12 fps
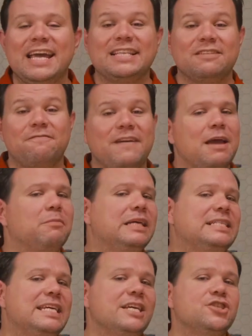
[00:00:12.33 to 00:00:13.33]
It's a
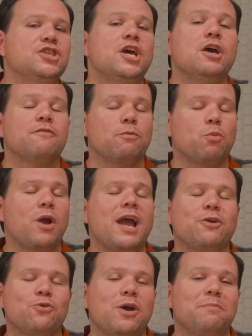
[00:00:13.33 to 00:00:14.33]
family dish from where
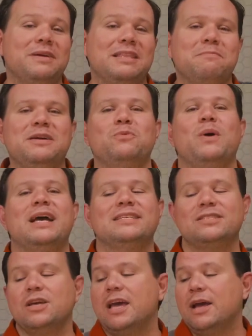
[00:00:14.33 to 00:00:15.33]
I grew up in the
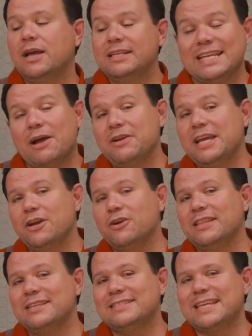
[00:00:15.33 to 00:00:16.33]
Midwest. Down here
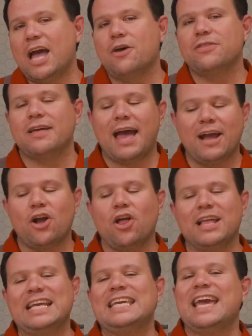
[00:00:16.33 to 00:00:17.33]
in the South, I
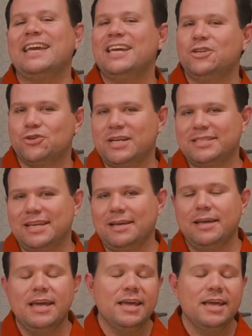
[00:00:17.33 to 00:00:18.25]
call it Yankee dressing